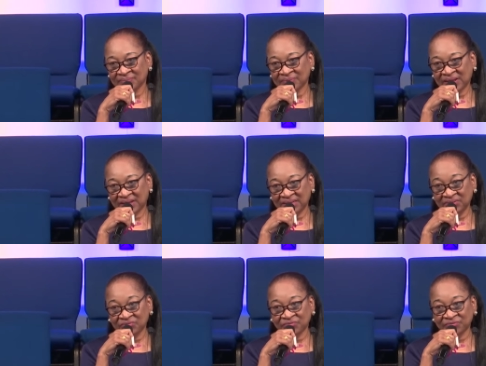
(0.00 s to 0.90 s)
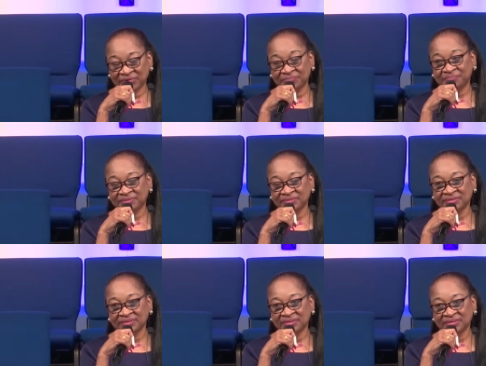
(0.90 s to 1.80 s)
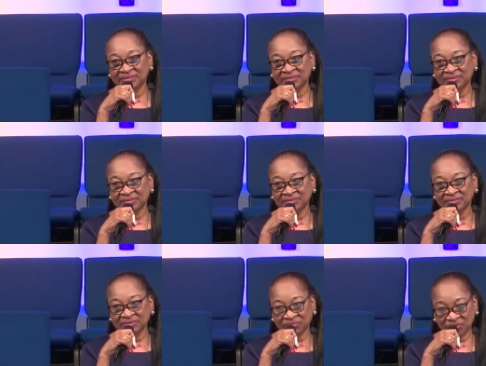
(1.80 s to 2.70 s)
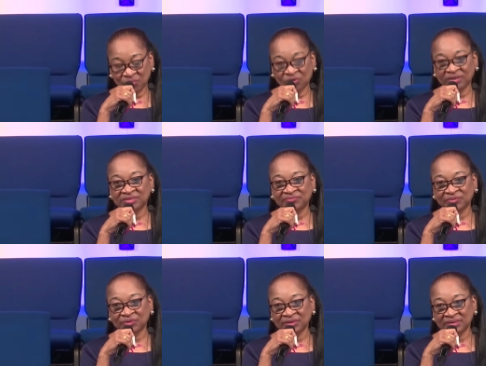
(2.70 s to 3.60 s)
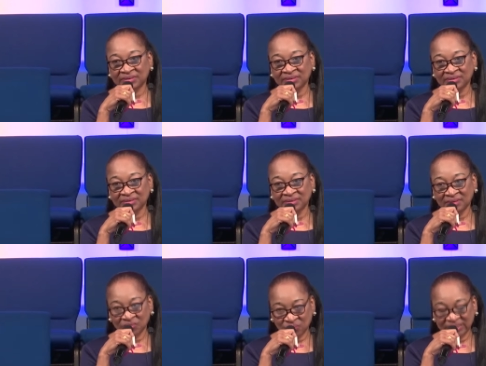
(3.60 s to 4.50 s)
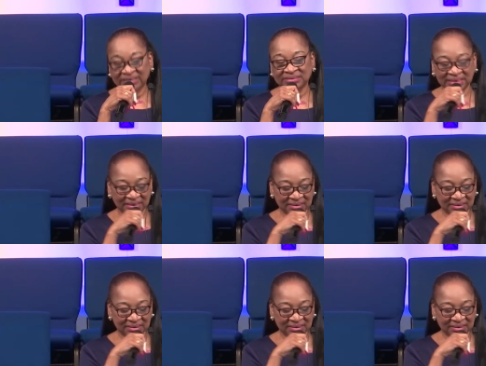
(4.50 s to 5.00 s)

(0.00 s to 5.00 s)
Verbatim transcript: and he reaped reap the rewards for what he did.